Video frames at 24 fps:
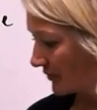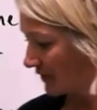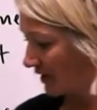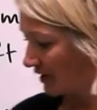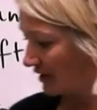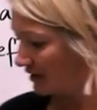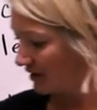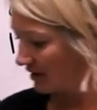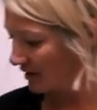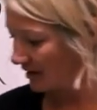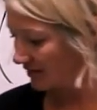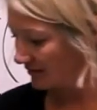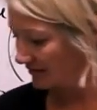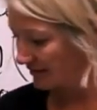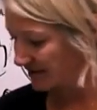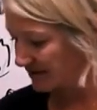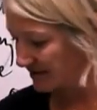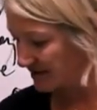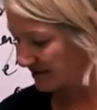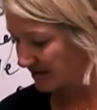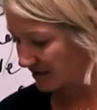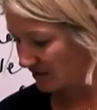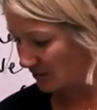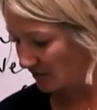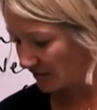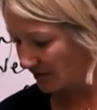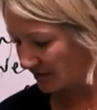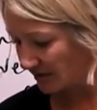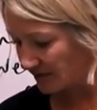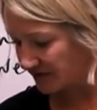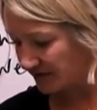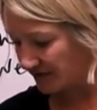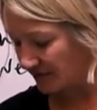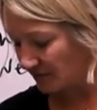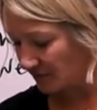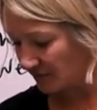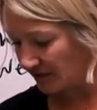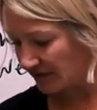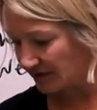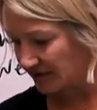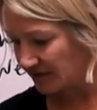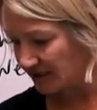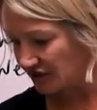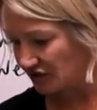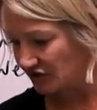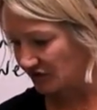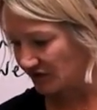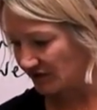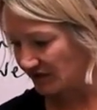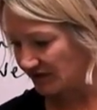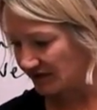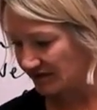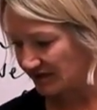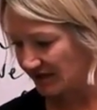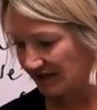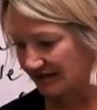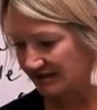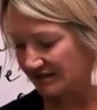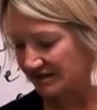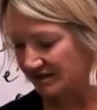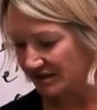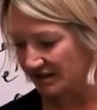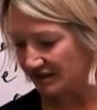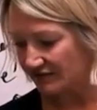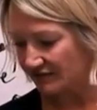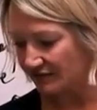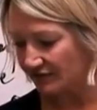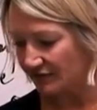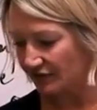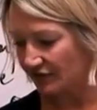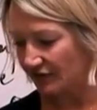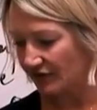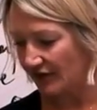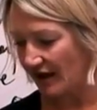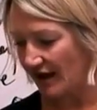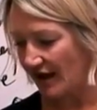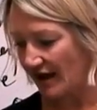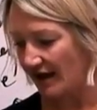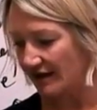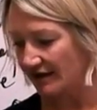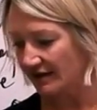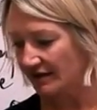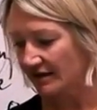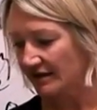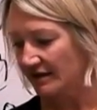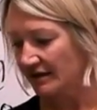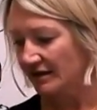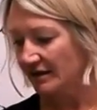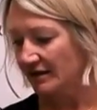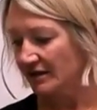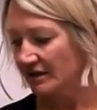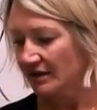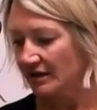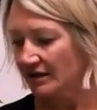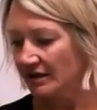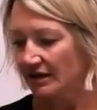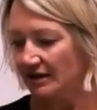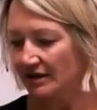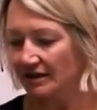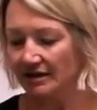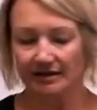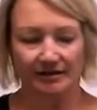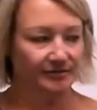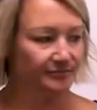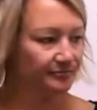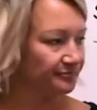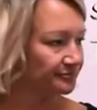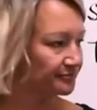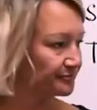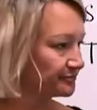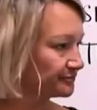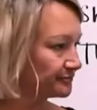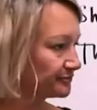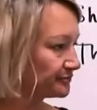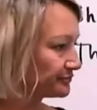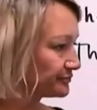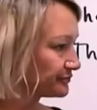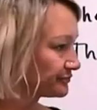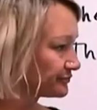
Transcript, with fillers: Um, let's see. What else did I want to teach you guys? That's it for that. Um,